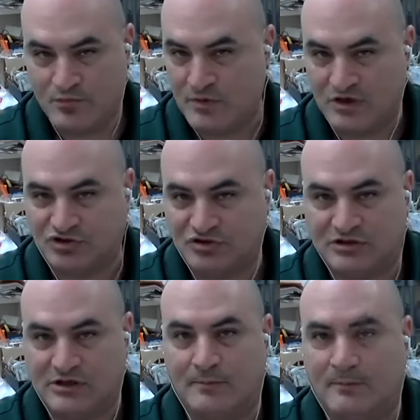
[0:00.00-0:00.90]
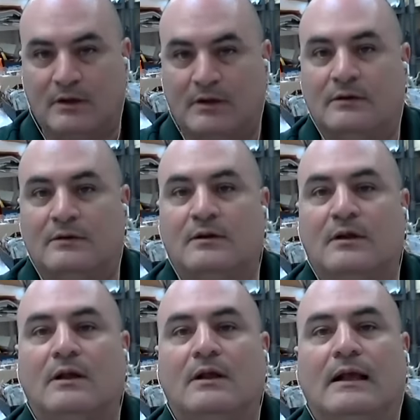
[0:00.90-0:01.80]
but in Mexico,
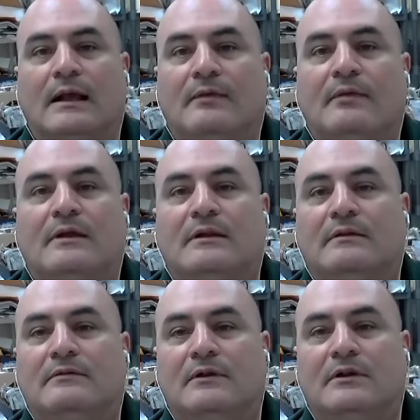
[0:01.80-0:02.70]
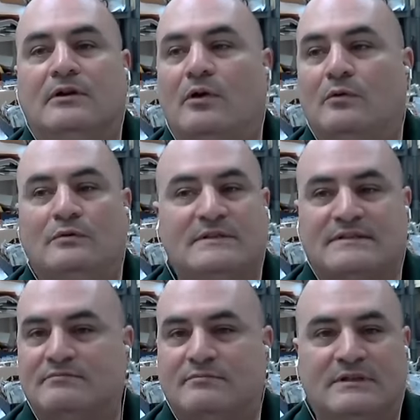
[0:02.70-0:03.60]
it's a lot more recent than that.
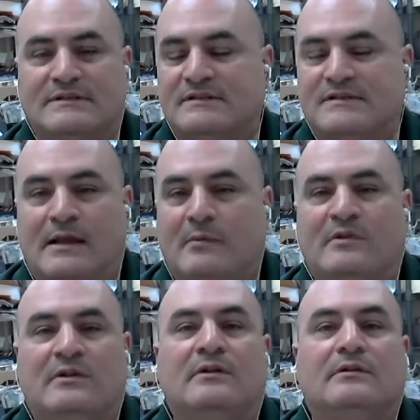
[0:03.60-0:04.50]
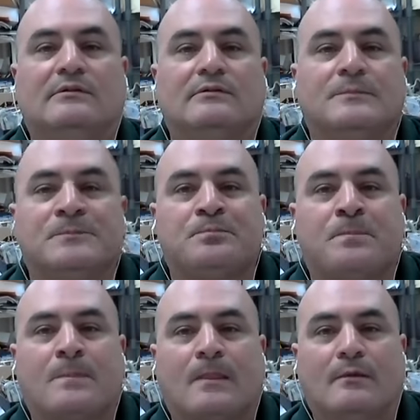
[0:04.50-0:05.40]
And it's the same thing. And